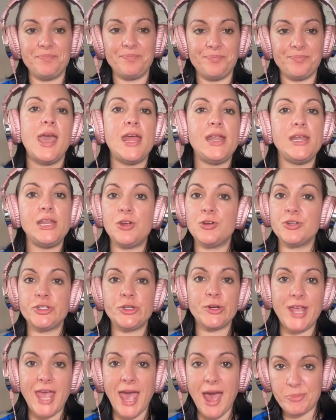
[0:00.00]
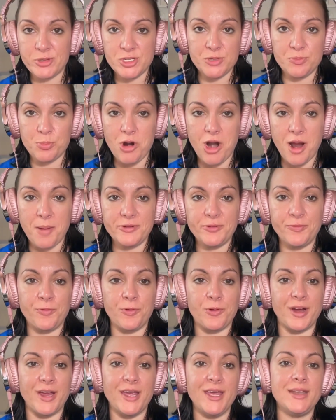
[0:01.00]
And here's your caption prompt
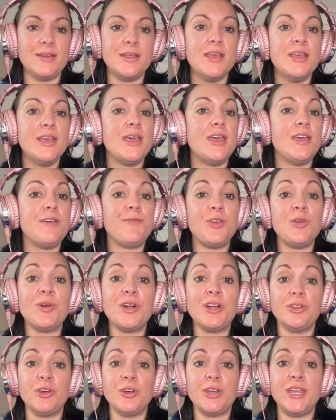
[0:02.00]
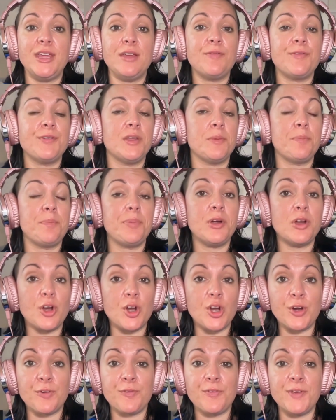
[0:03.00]
for it. If you are looking for the
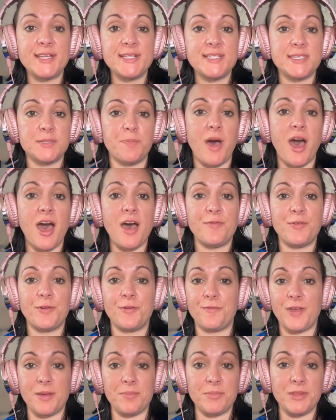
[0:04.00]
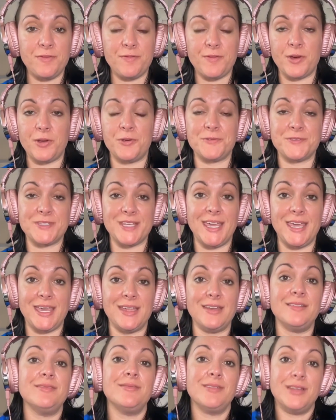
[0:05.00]
perfect spot for family photos
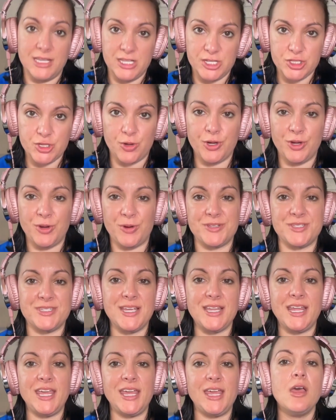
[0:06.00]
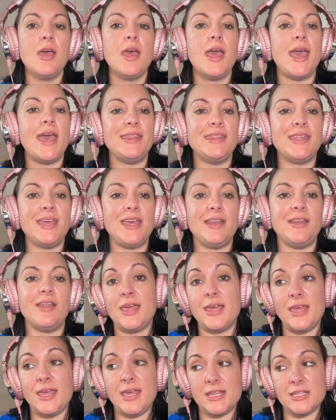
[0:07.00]
in insert your city and then
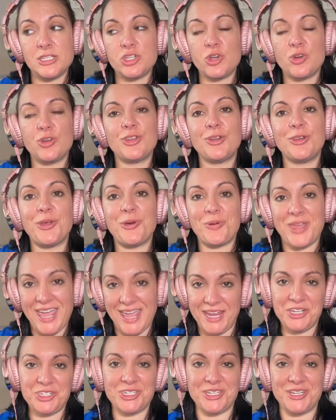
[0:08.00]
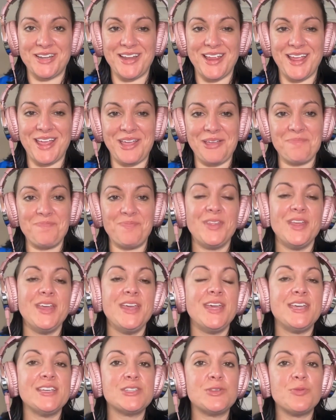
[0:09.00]
insert the location name,
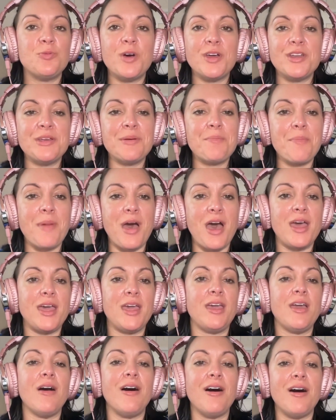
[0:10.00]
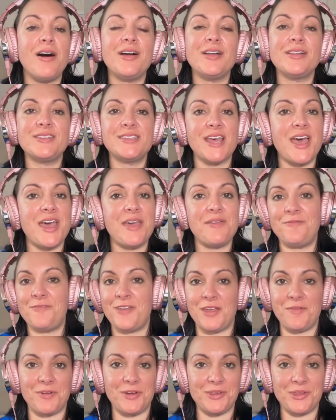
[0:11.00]
is one of my all-time
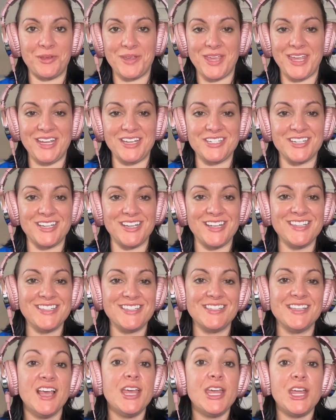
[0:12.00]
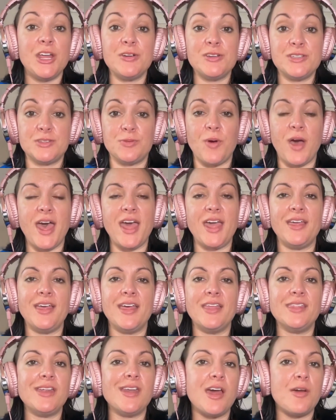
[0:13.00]
favorite locations. Here's why.
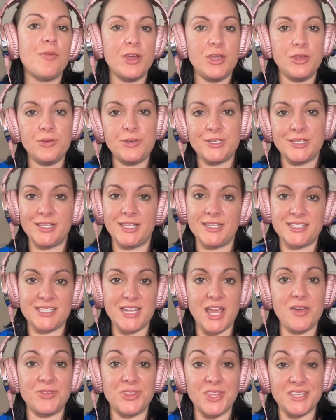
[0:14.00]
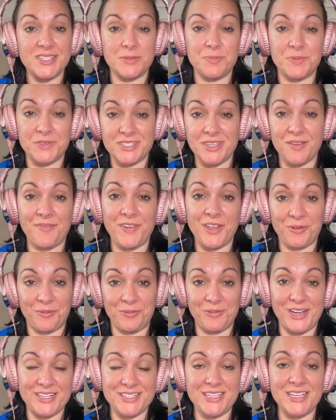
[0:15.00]
And then I want you to list out the specific
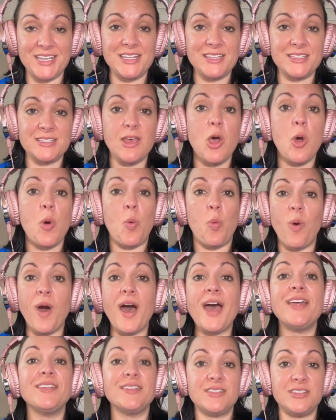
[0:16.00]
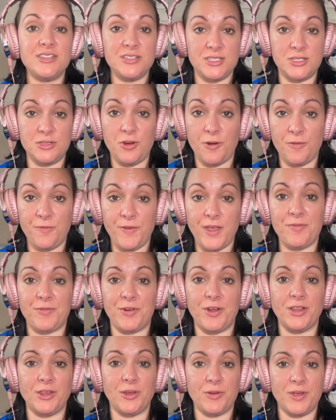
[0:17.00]
reasons why this is your
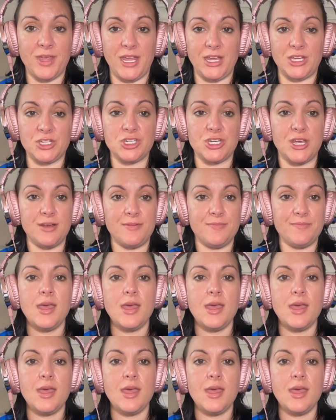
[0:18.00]
favorite location.